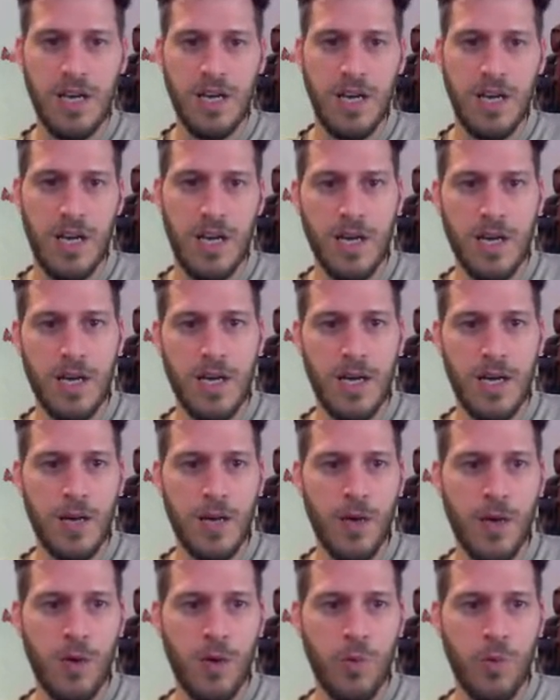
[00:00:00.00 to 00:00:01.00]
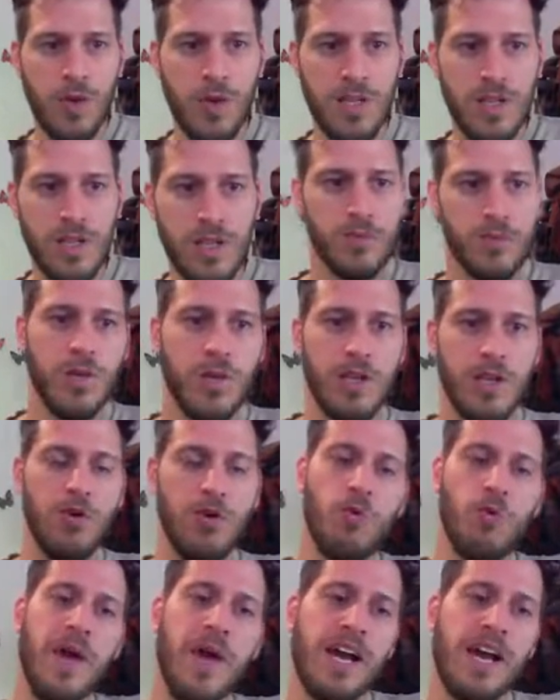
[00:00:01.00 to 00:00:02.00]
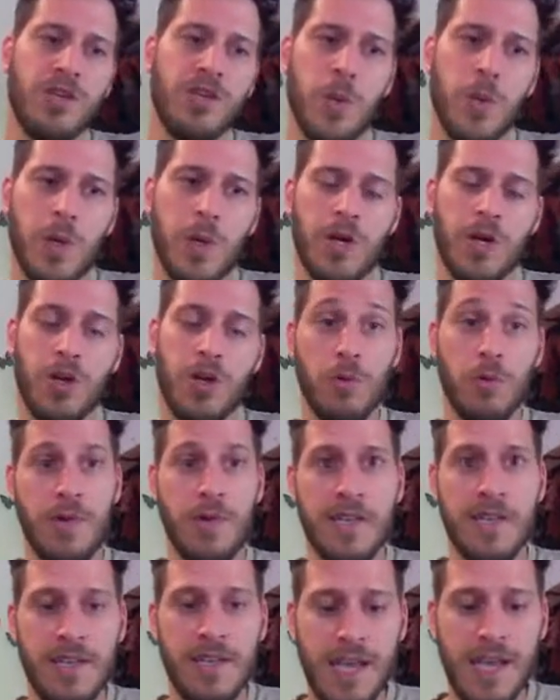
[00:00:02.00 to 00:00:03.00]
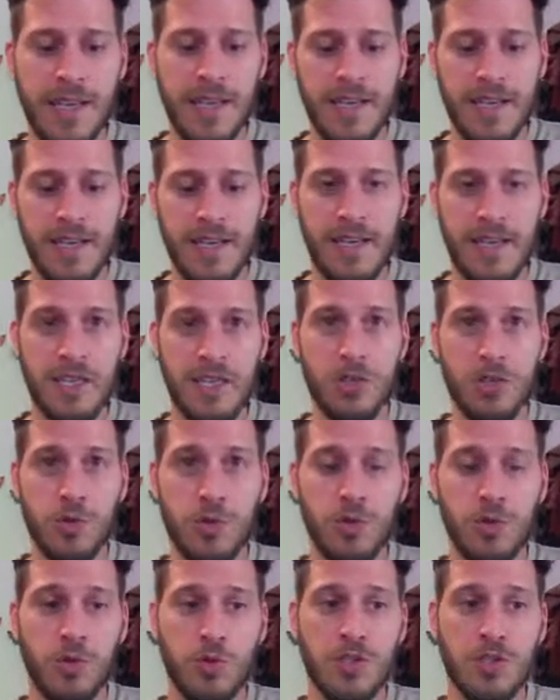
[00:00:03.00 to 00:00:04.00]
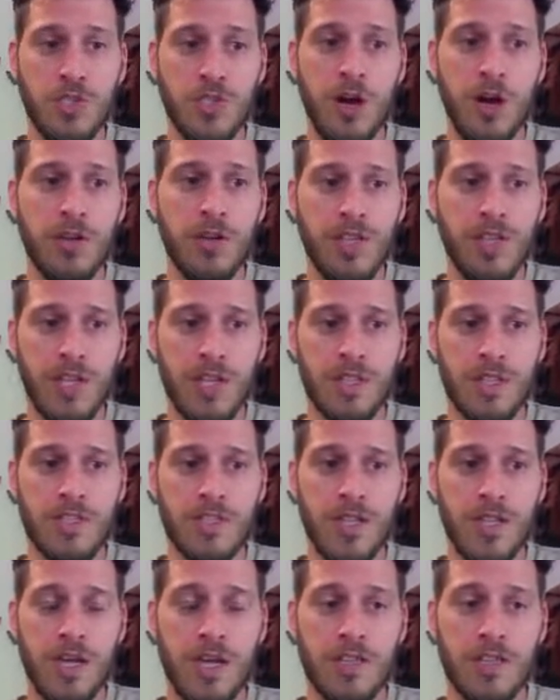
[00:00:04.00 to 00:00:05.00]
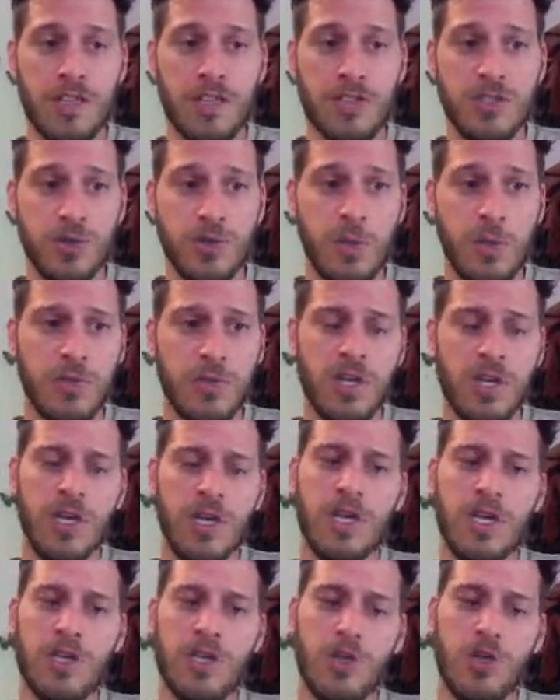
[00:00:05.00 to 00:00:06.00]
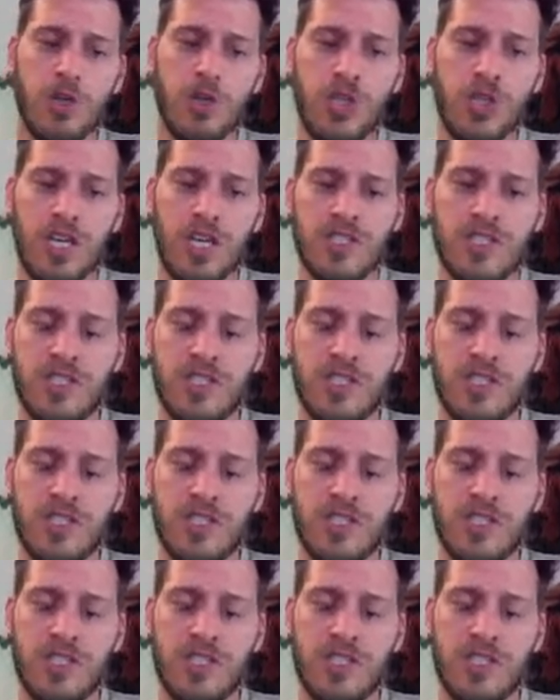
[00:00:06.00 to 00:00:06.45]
We'll go back to our command line, and to start a script, you just need